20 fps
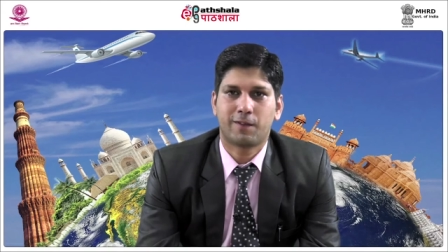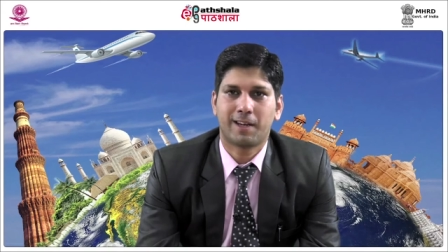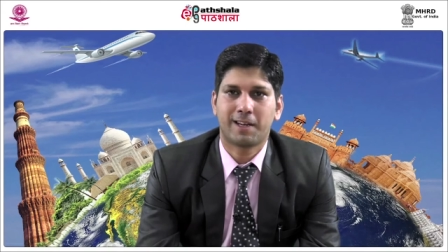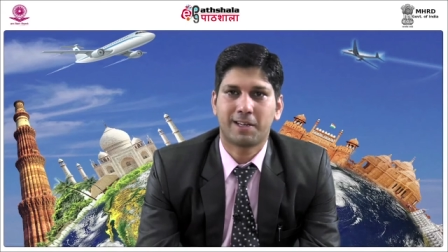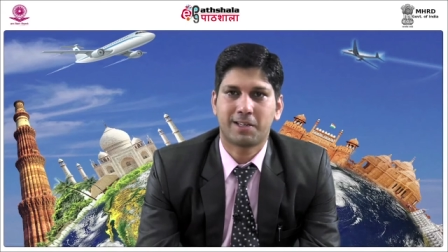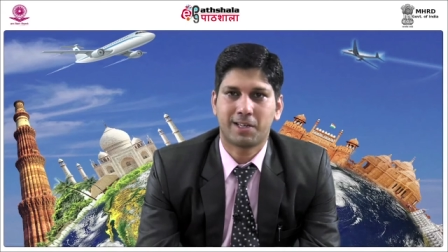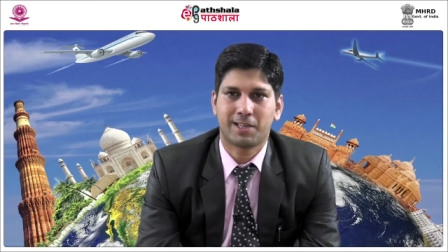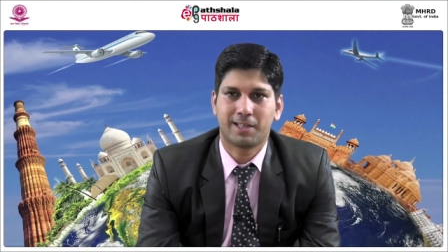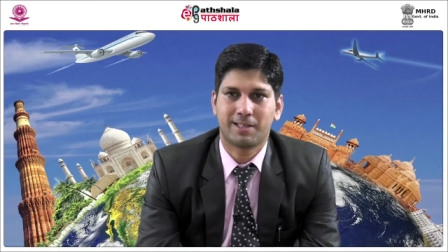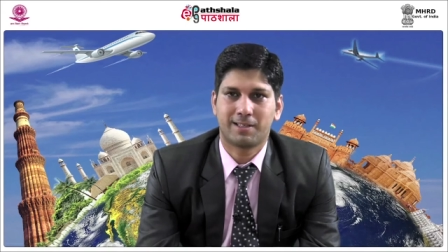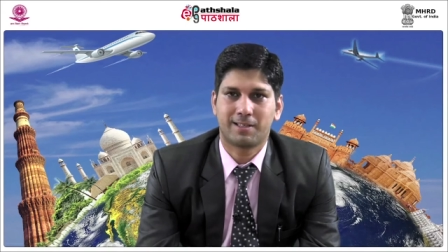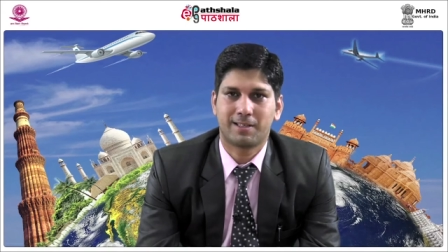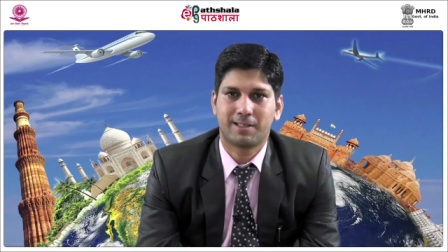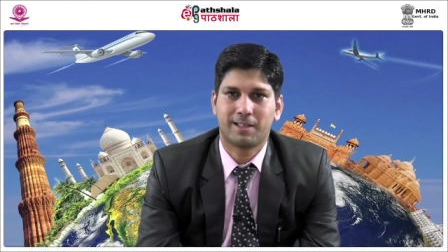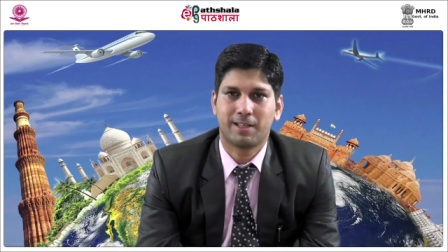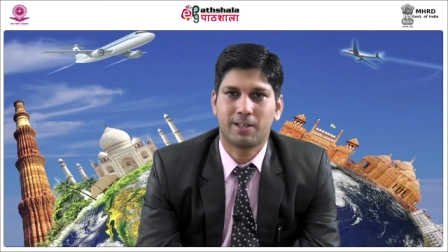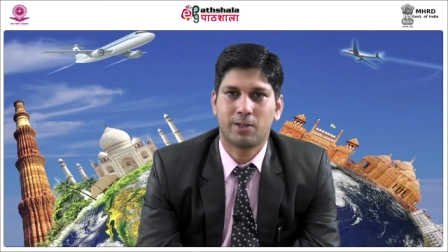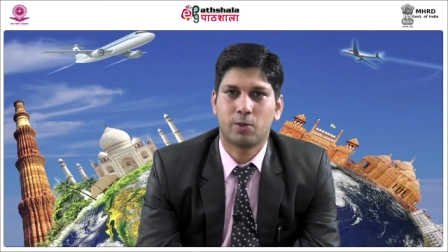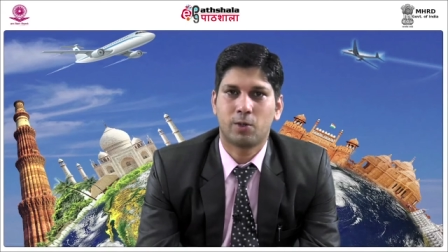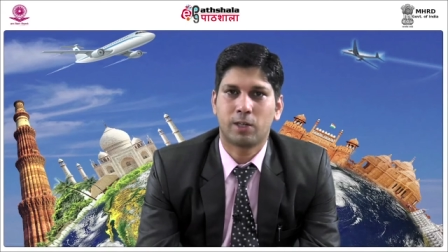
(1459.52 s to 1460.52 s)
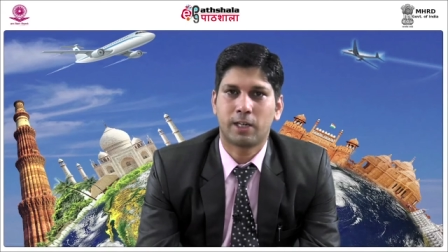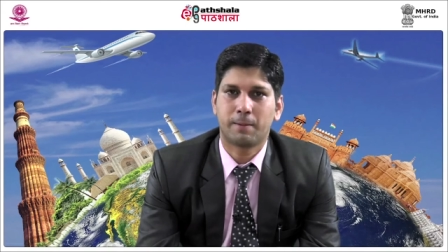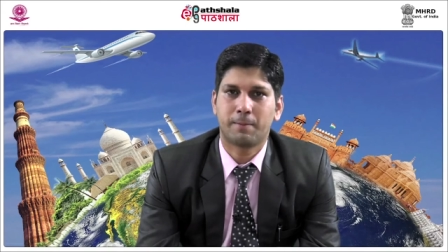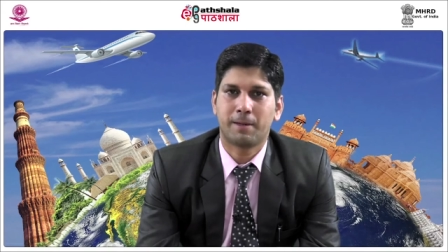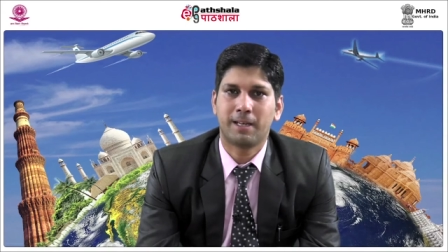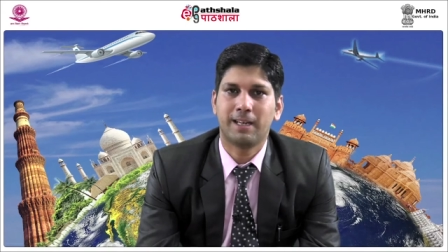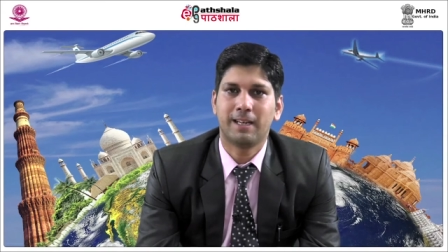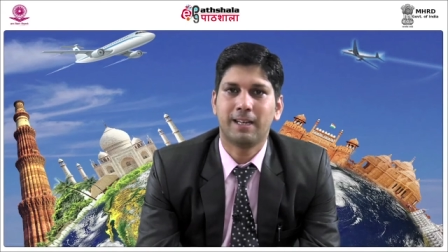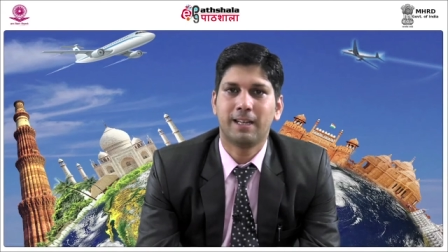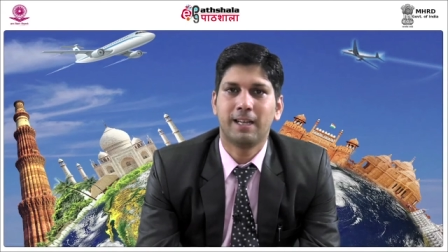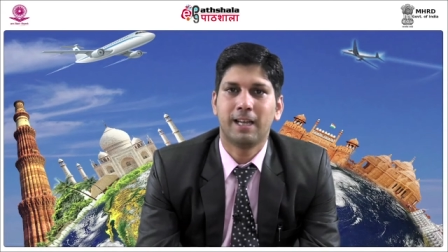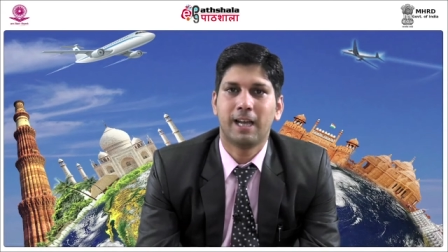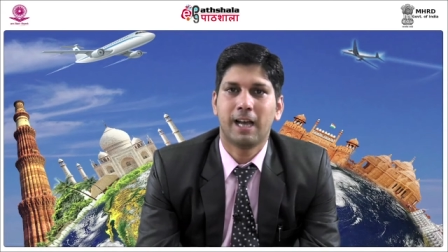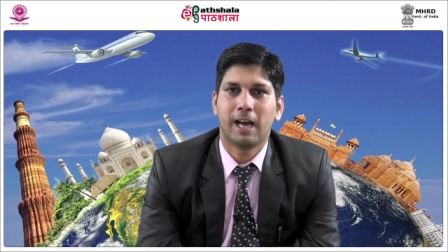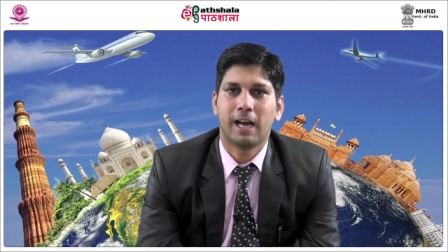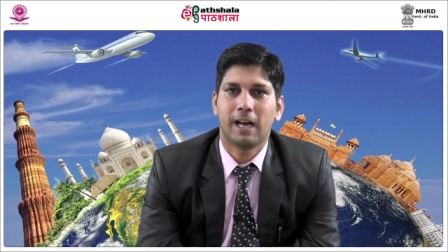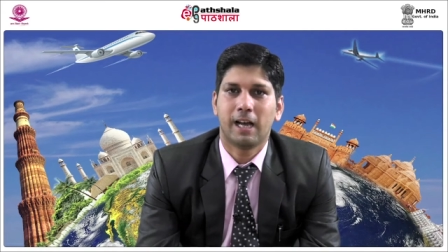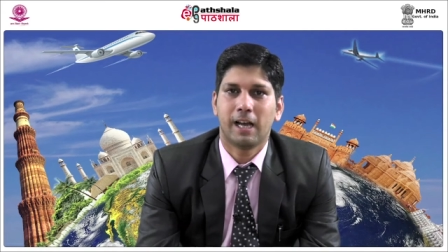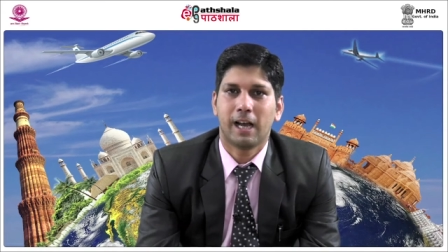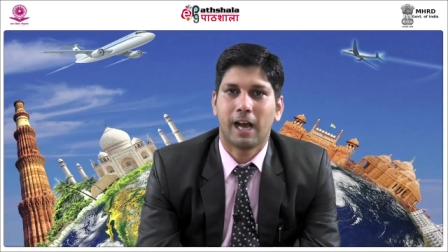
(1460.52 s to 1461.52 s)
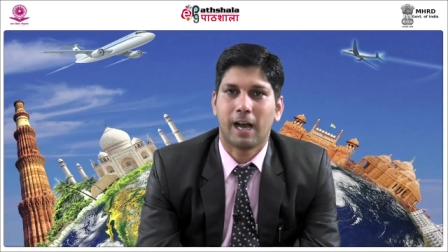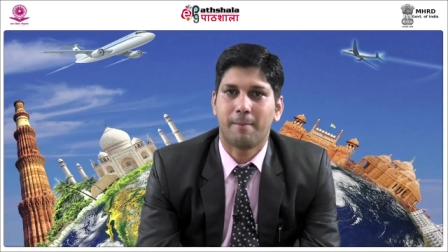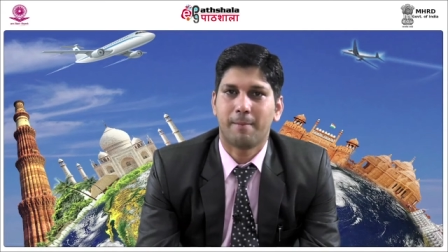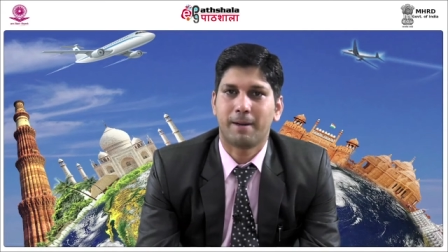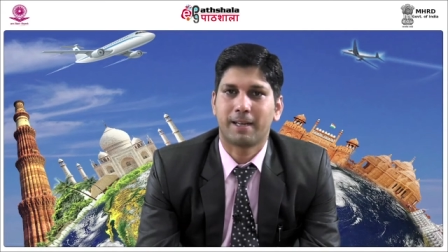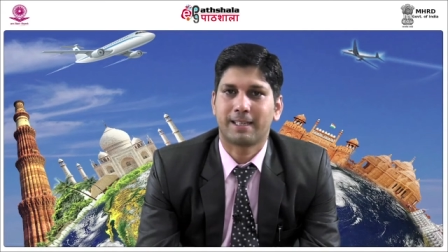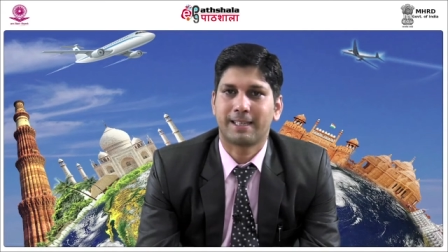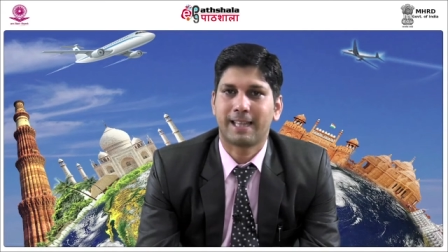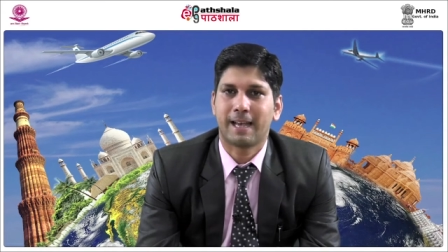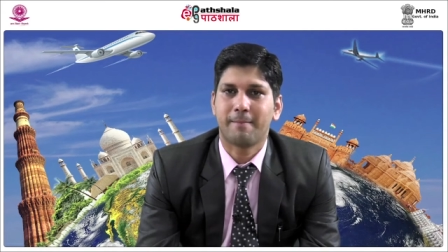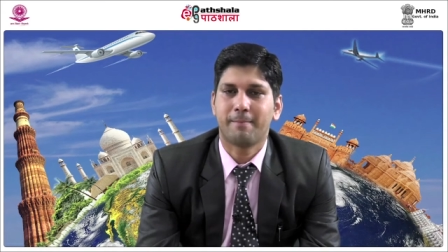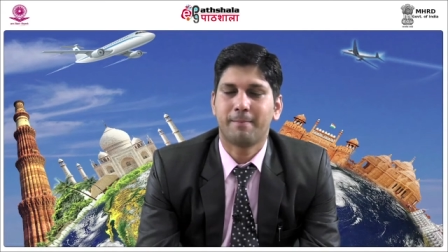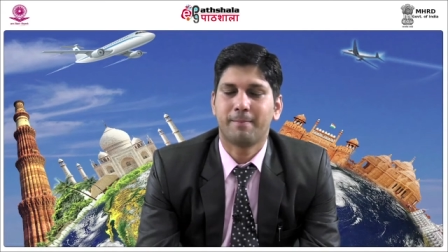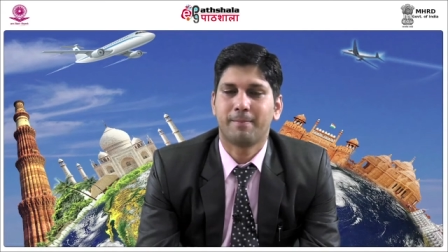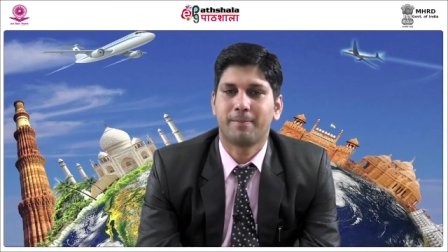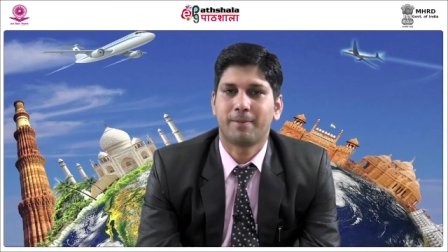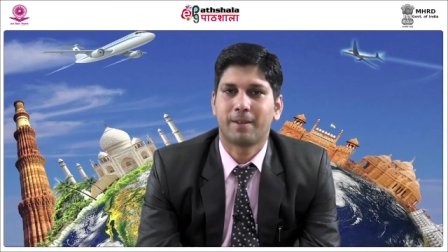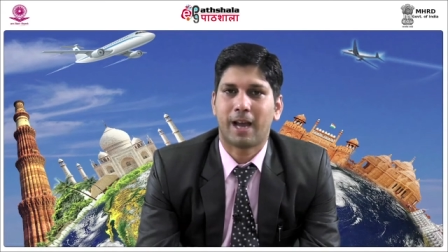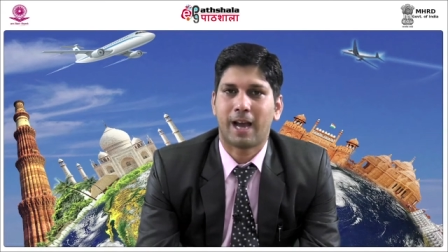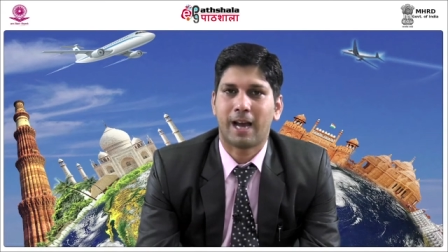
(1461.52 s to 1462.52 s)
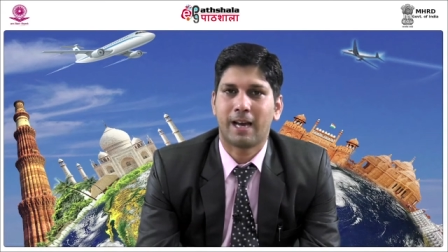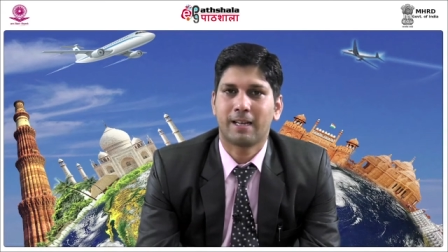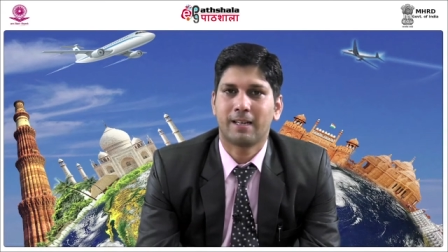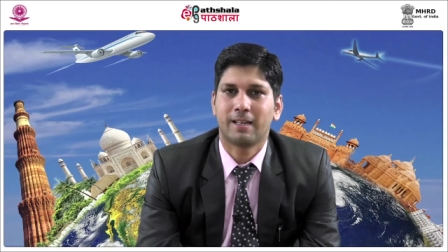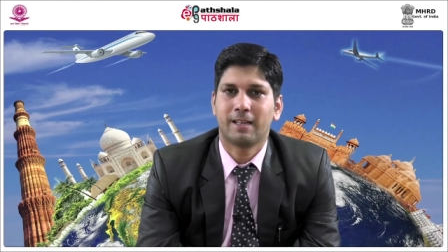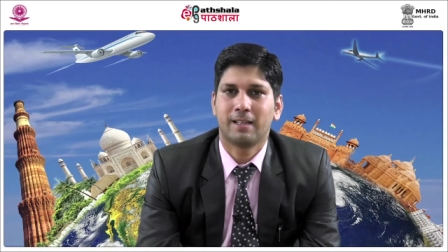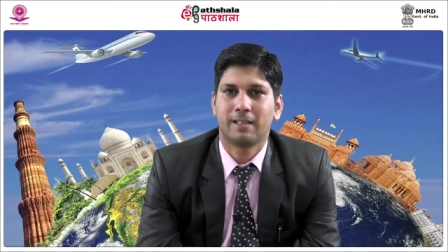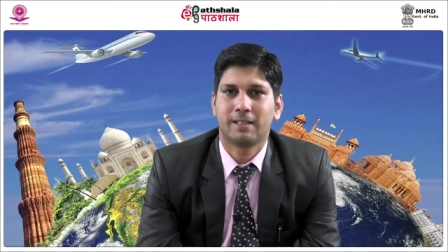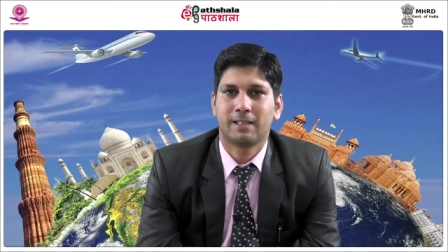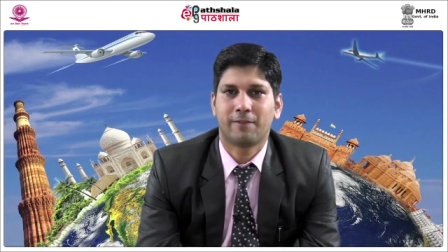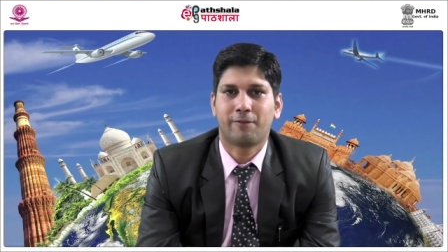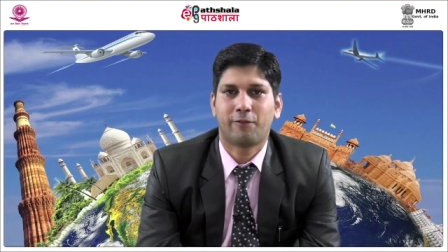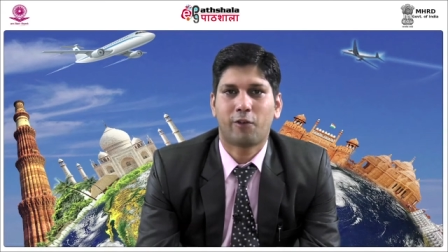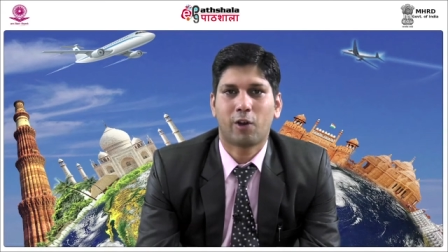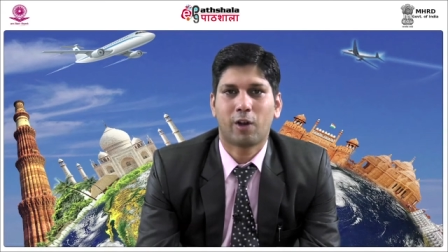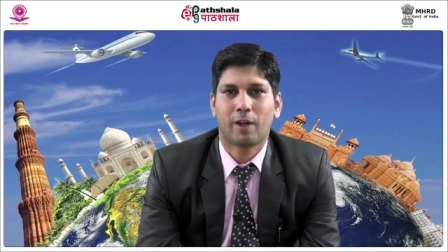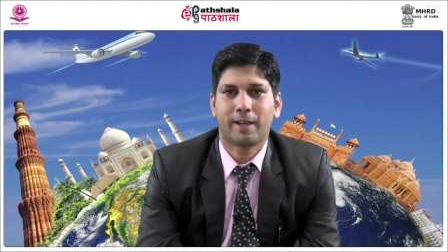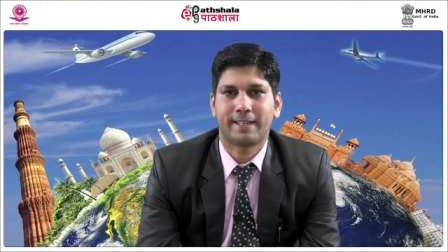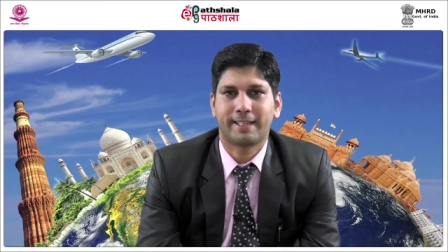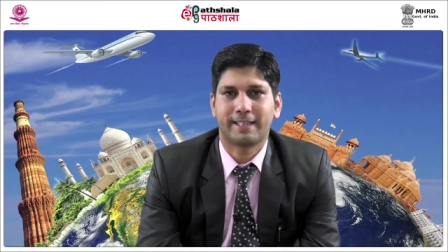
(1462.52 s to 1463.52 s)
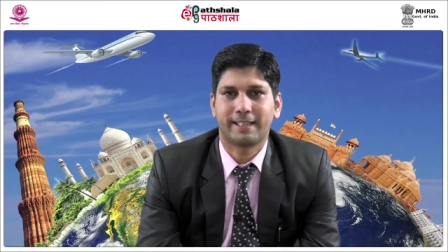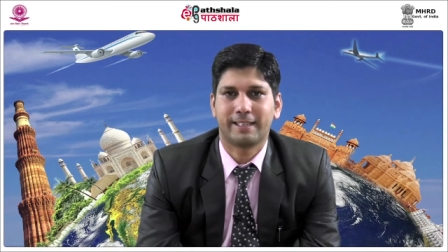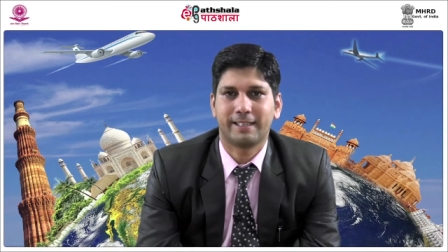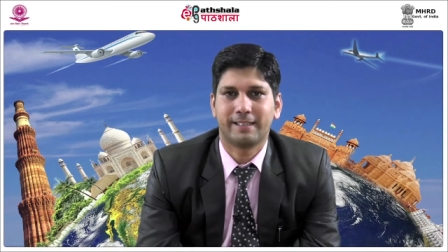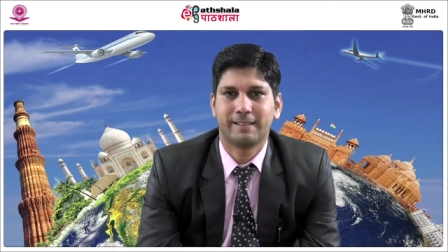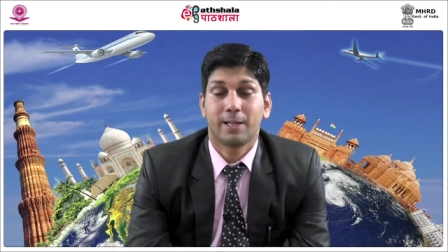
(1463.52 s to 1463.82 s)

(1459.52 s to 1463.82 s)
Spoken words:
functions, notable among them are the following: